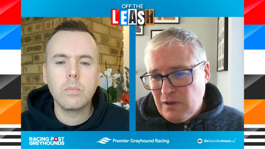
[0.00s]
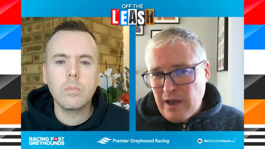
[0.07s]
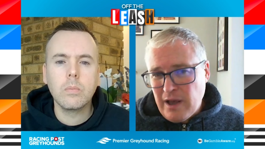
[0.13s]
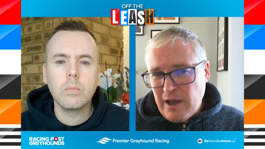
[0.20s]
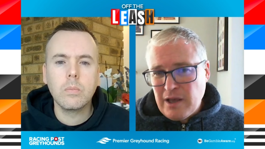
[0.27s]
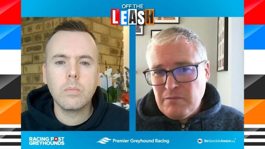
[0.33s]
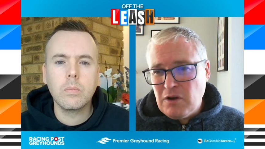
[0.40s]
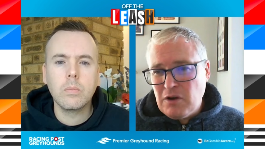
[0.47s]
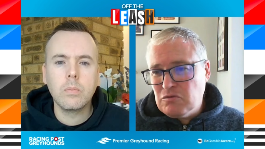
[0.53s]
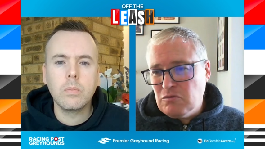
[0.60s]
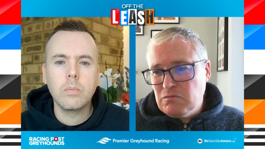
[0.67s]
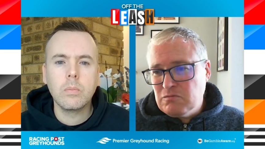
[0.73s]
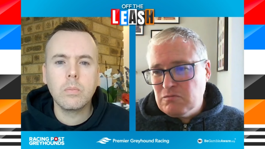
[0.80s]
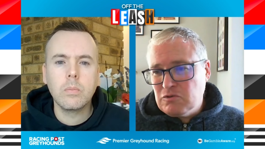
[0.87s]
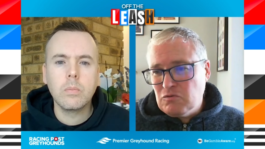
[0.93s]
Speaker 1: Now you might as
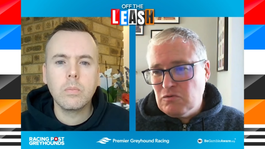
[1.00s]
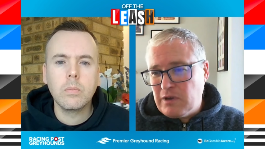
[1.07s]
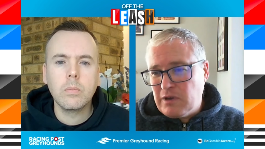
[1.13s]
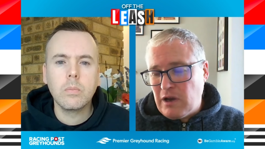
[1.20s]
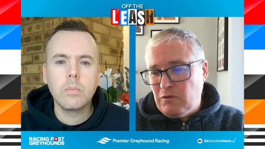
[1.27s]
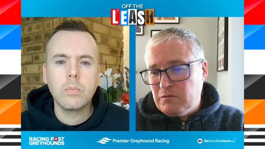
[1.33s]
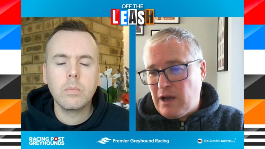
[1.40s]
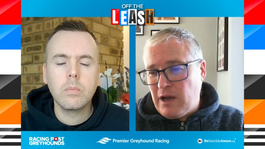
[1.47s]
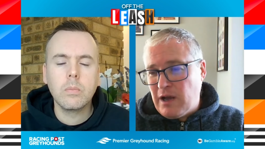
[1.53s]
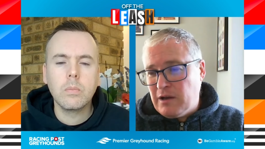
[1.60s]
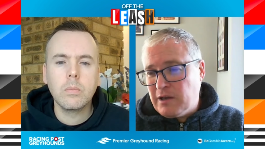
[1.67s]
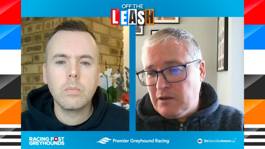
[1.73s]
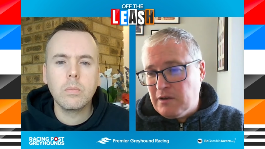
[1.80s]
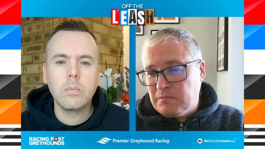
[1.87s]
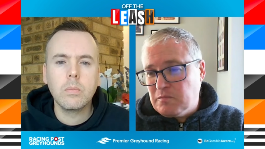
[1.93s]
well sort of go
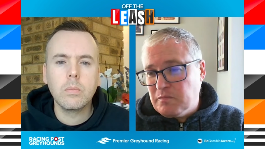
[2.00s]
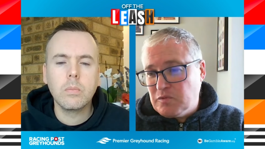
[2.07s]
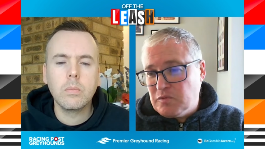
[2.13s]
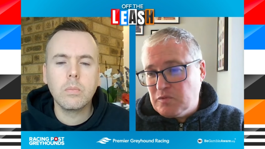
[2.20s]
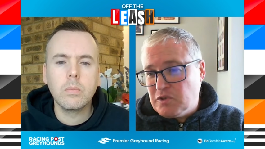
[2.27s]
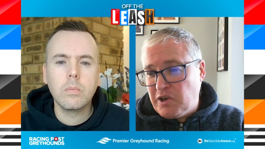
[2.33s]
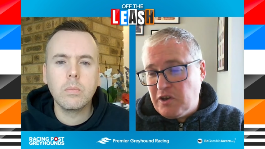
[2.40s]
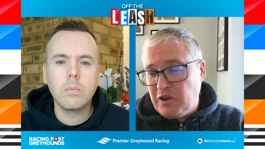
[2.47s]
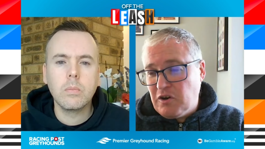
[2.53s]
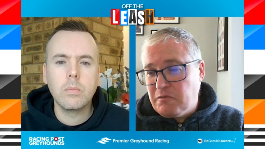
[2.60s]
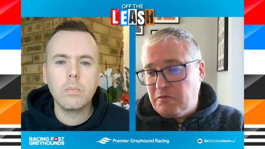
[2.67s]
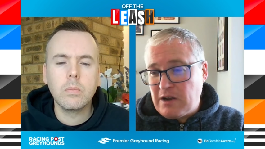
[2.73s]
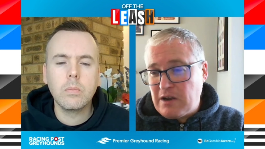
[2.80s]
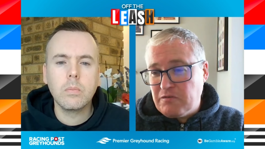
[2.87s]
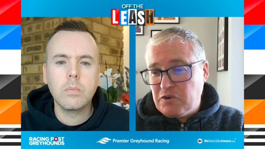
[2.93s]
and get a ticket off
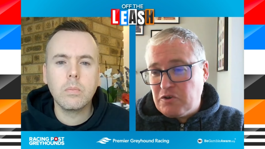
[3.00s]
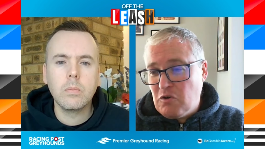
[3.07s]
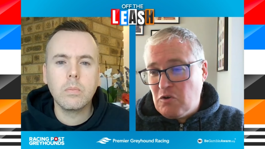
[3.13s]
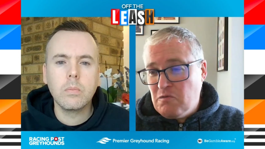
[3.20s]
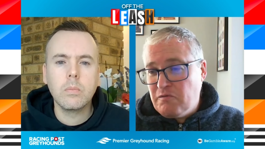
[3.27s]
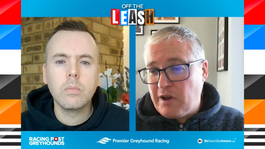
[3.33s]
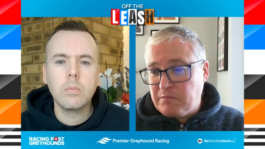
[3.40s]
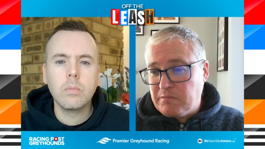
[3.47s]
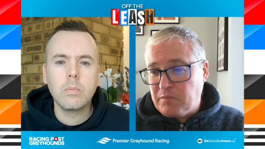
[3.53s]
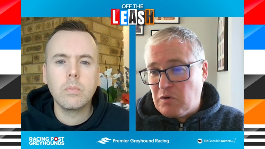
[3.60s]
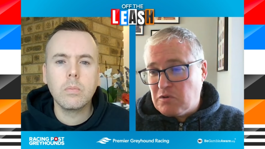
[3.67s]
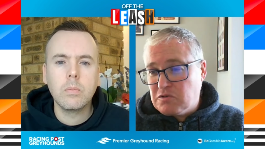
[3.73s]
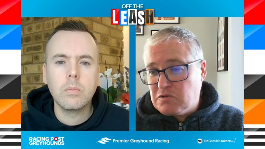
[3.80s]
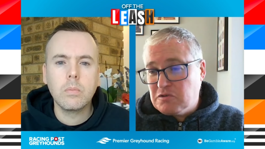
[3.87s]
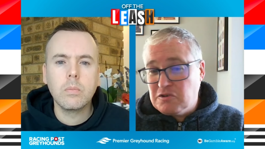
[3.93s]
the back of a cornflake
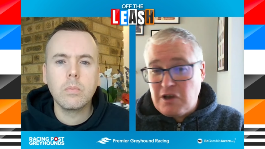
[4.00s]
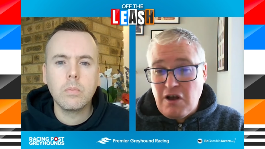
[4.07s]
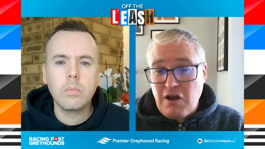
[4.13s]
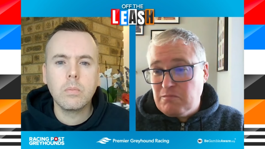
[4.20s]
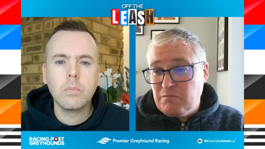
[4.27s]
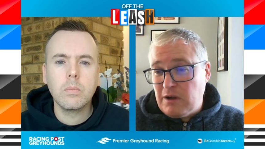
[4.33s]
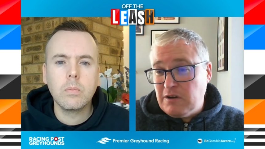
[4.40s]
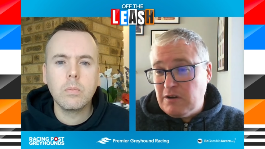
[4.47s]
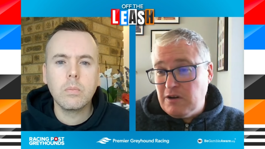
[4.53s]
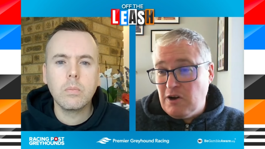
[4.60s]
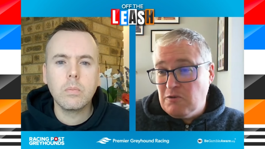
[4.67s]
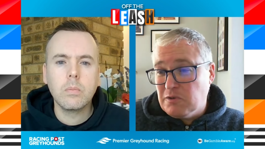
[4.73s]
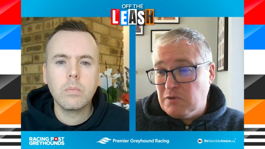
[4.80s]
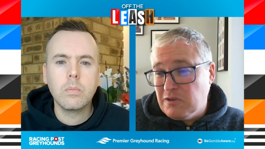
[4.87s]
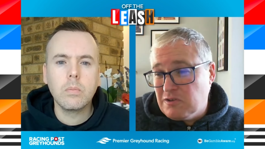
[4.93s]
box and say, oh, I've won an
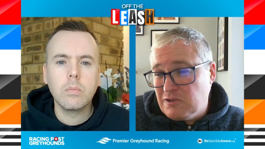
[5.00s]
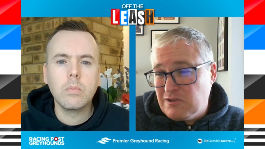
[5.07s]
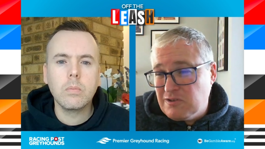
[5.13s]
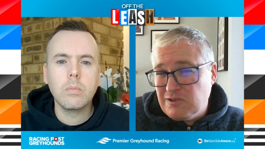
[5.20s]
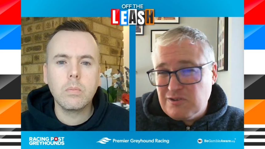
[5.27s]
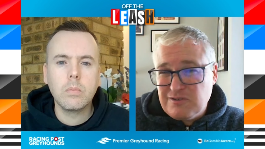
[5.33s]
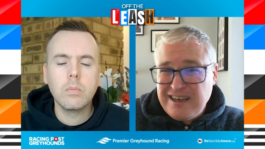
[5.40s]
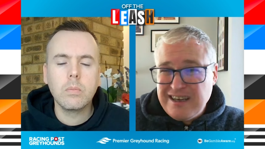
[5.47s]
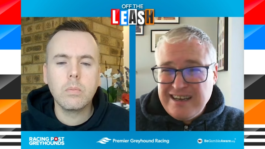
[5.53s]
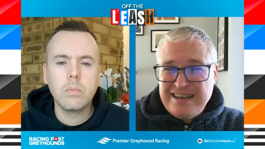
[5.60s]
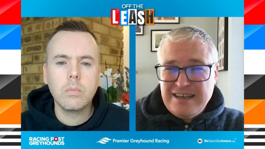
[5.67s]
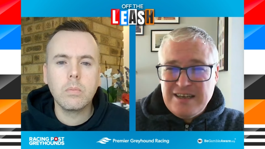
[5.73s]
open. It's just,